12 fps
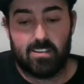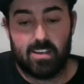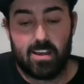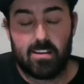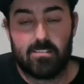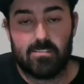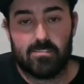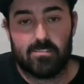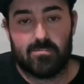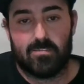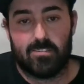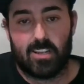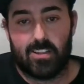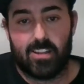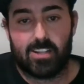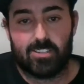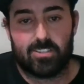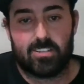yeah,
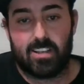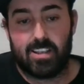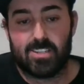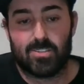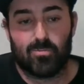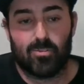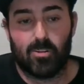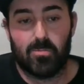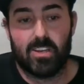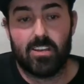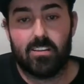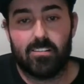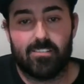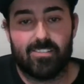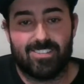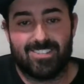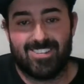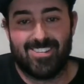that's I guess where I'll be
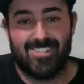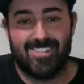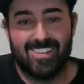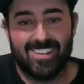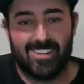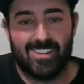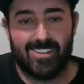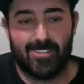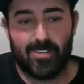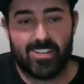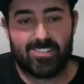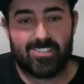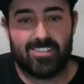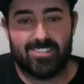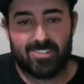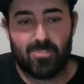is in a race seat